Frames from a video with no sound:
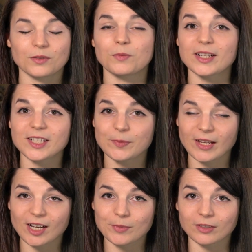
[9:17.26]
Want to
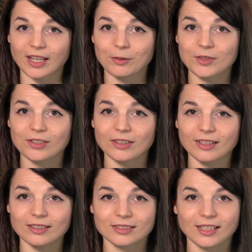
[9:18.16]
speed up your language
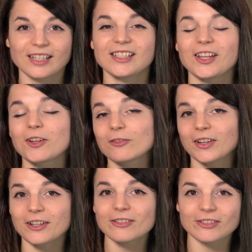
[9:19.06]
learning? Take your
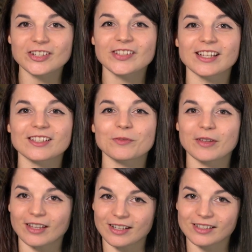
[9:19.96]
very first lesson
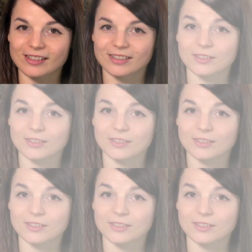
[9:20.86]
with us.